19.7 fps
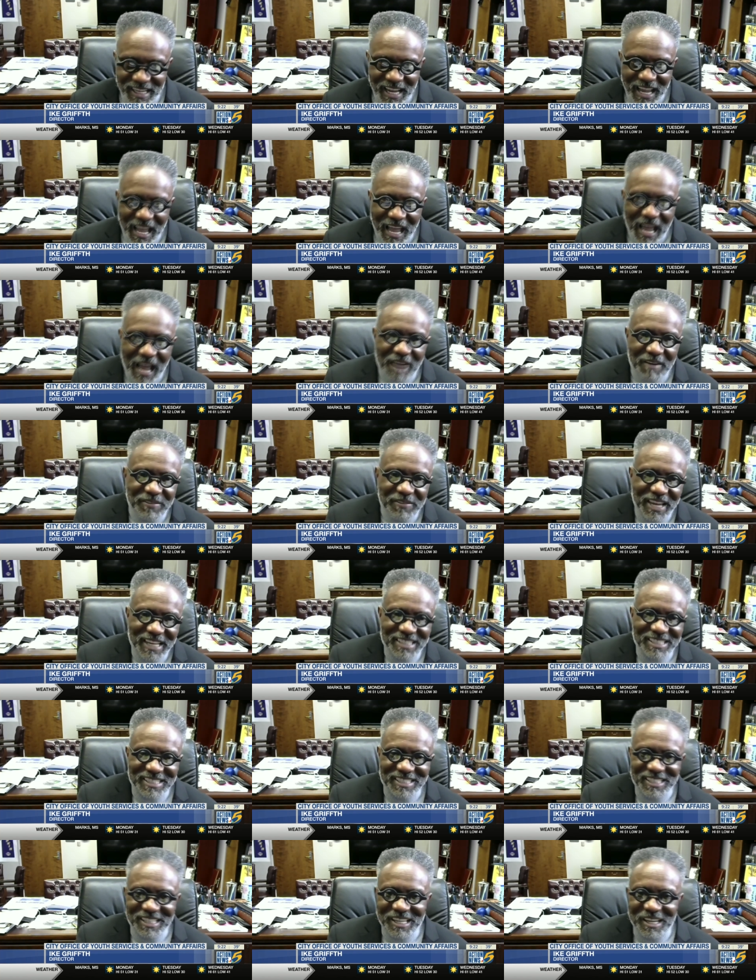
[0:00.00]
I've yet to
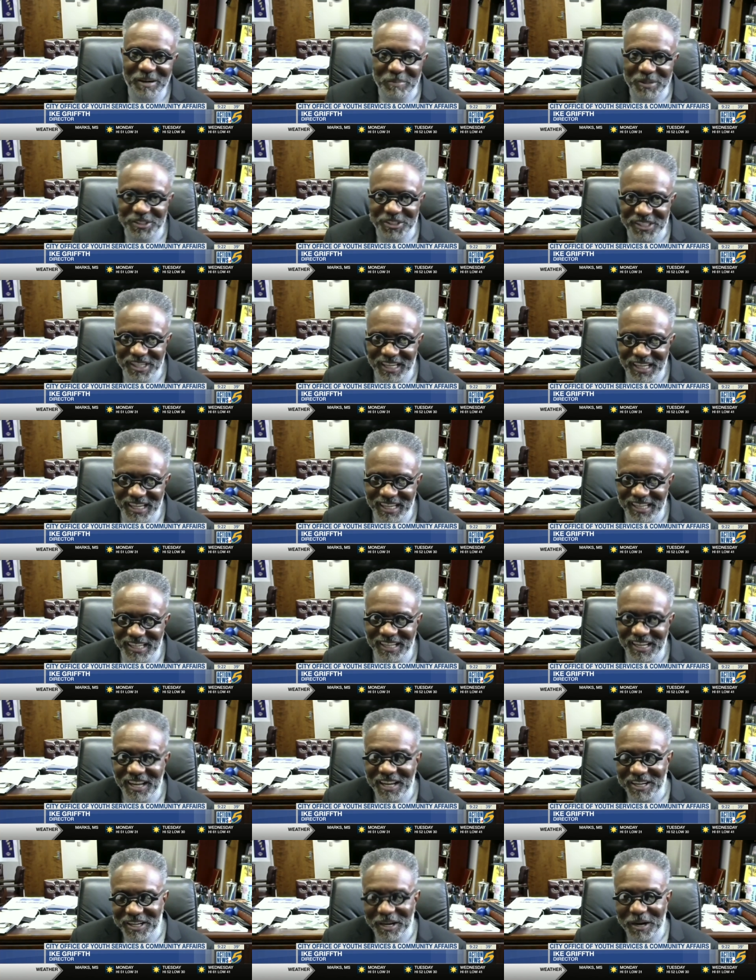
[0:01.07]
see a machine
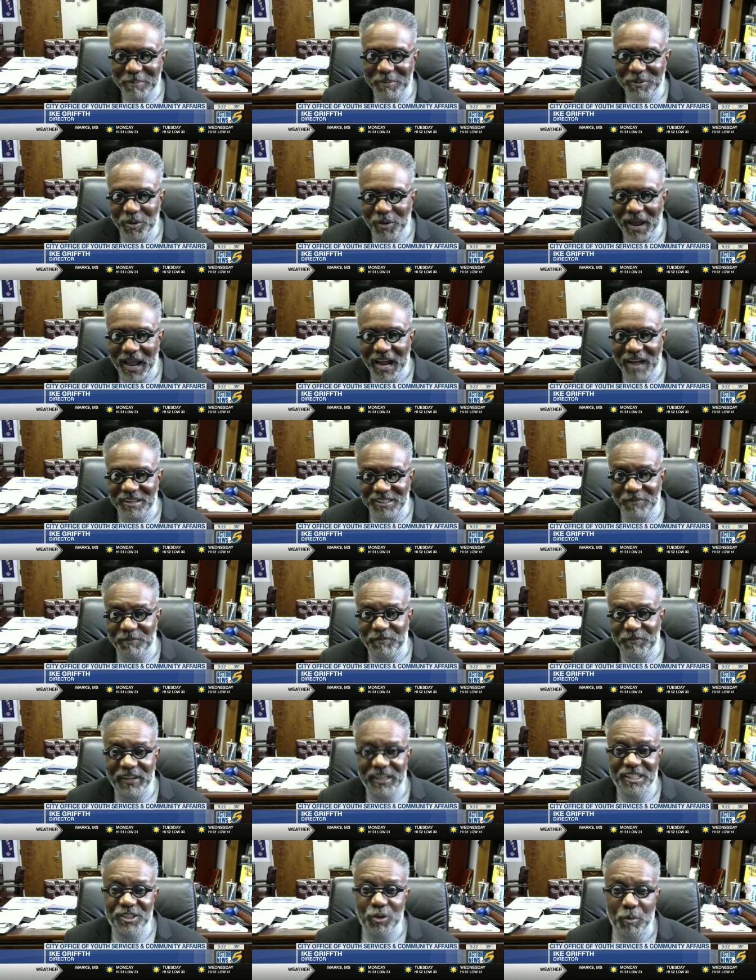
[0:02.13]
come to your house and
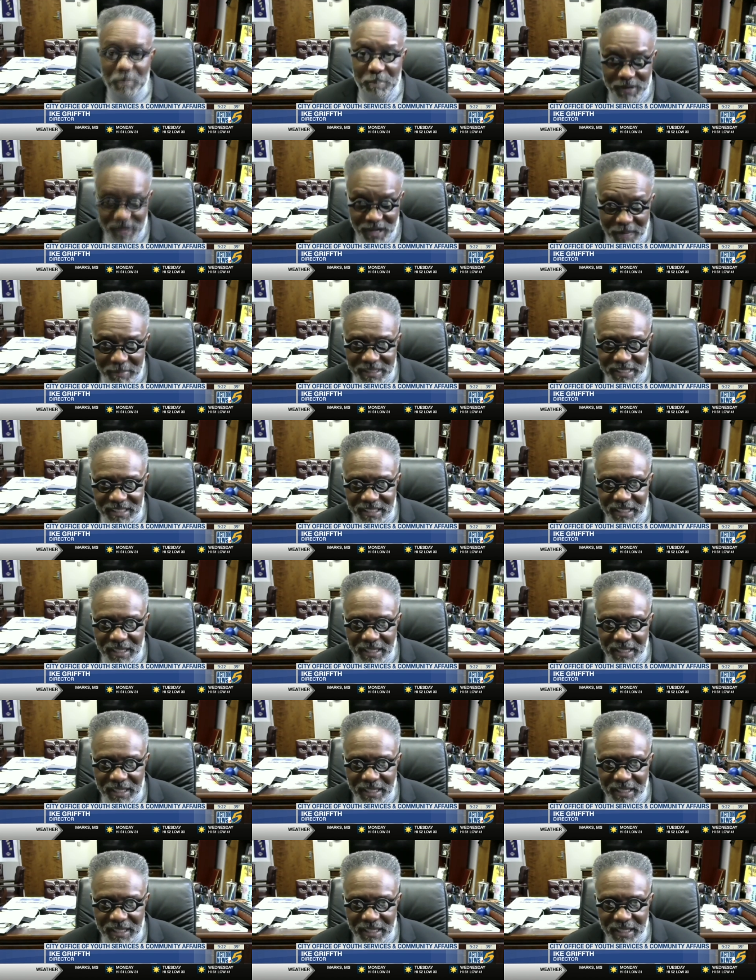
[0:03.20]
fix your plumbing.